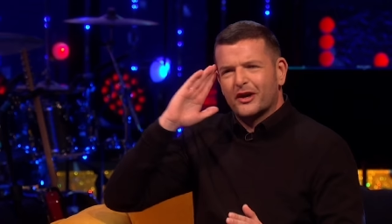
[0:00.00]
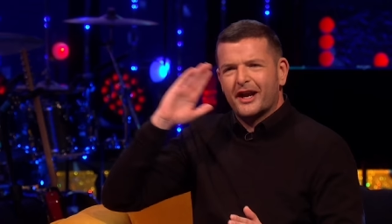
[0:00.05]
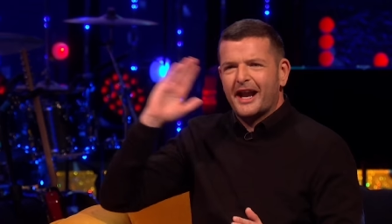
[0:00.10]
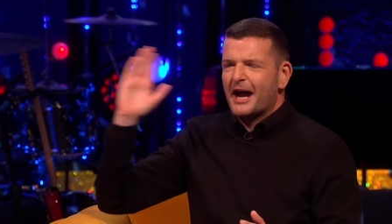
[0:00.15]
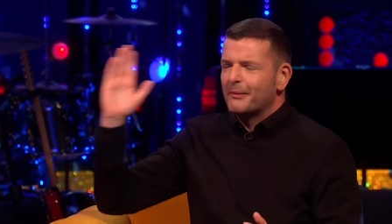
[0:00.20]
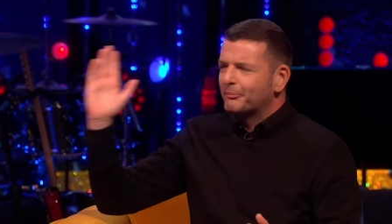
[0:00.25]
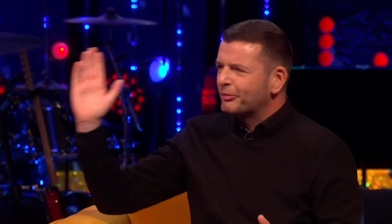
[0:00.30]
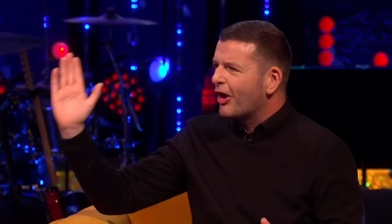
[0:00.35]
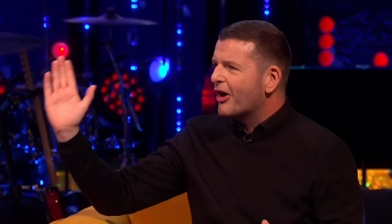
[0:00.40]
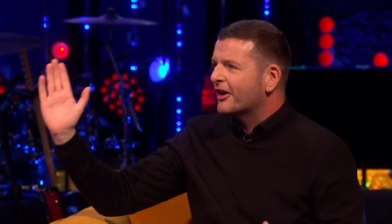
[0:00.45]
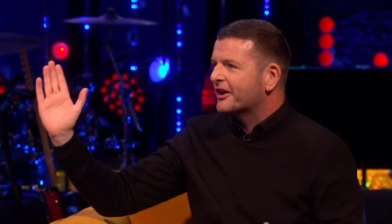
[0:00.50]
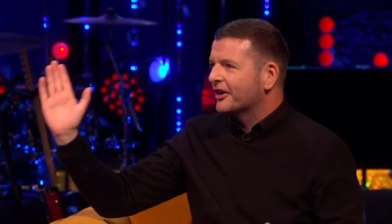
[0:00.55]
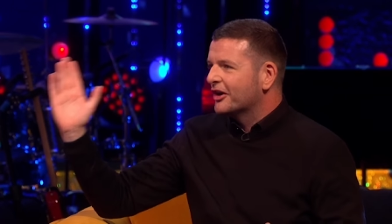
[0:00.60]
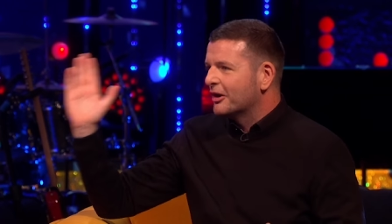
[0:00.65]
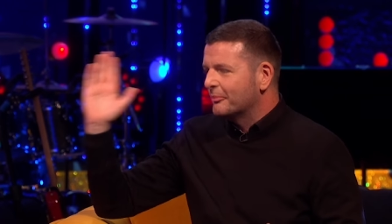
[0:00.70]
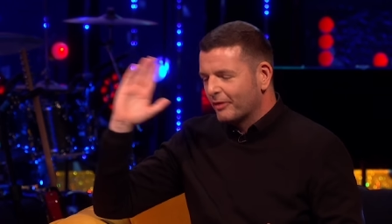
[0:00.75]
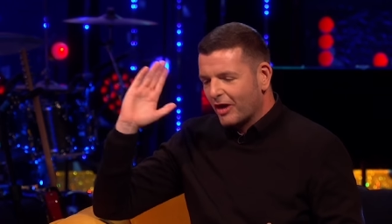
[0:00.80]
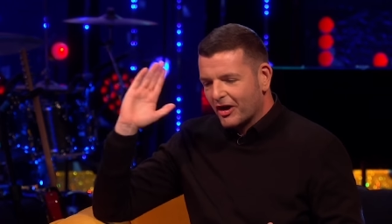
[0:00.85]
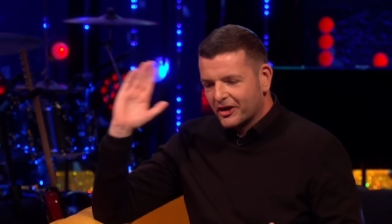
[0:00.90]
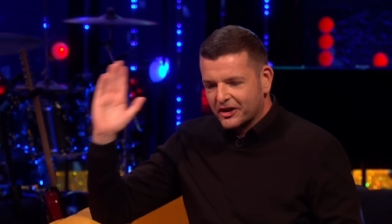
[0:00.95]
go, ah, block it
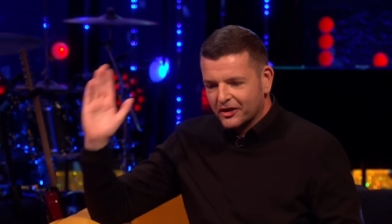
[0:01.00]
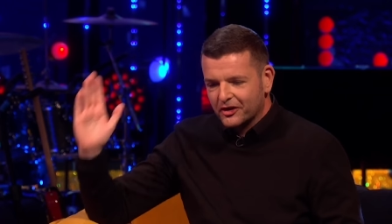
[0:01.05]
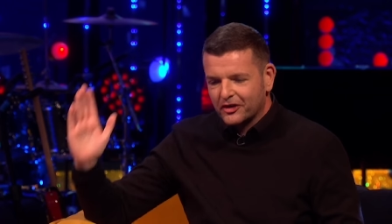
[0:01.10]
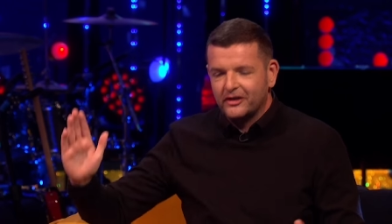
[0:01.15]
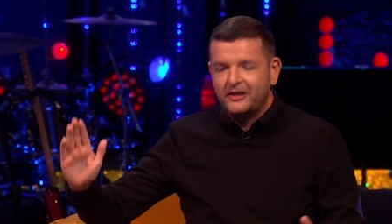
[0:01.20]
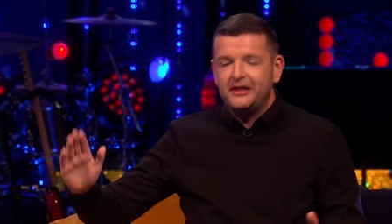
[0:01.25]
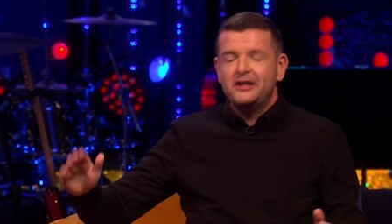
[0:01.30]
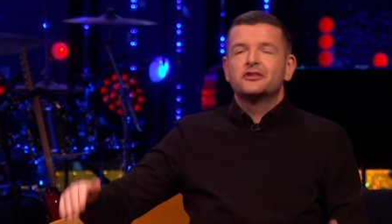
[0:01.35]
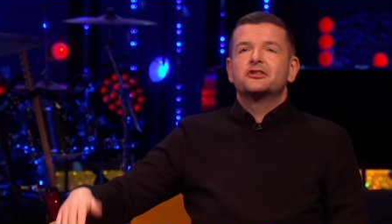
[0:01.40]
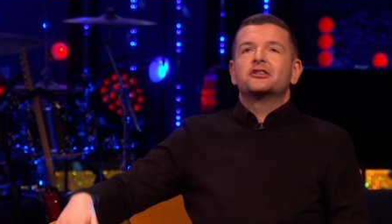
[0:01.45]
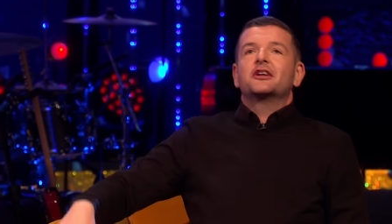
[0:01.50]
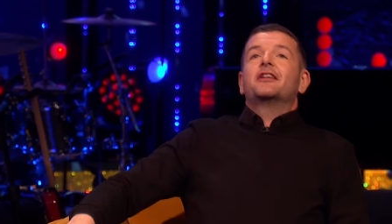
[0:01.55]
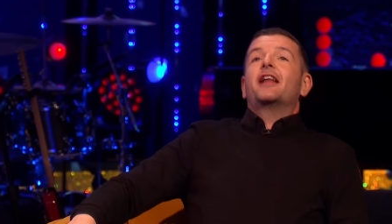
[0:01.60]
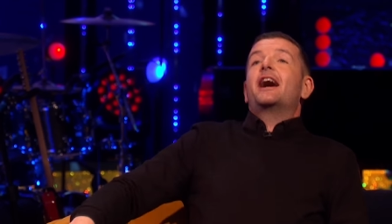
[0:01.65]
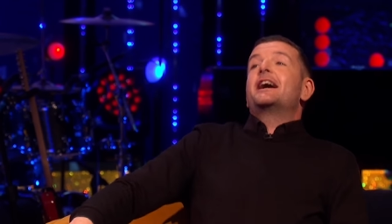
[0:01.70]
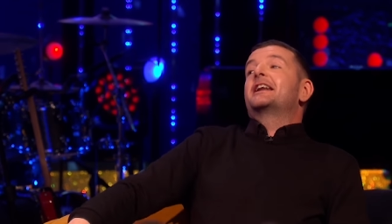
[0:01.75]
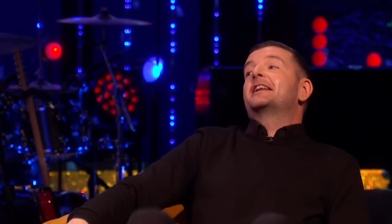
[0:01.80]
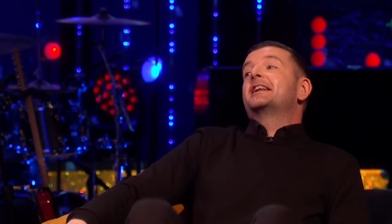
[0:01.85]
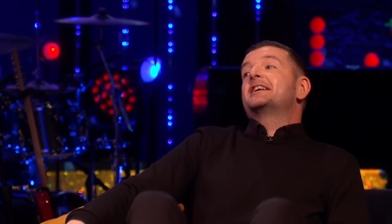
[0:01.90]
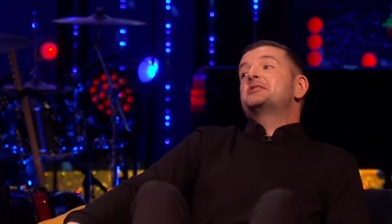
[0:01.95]
out, block it out. So you're
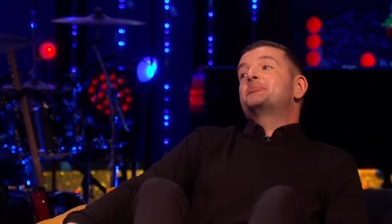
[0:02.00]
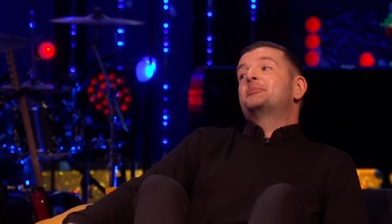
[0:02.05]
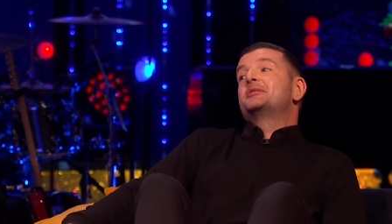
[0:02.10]
lying in this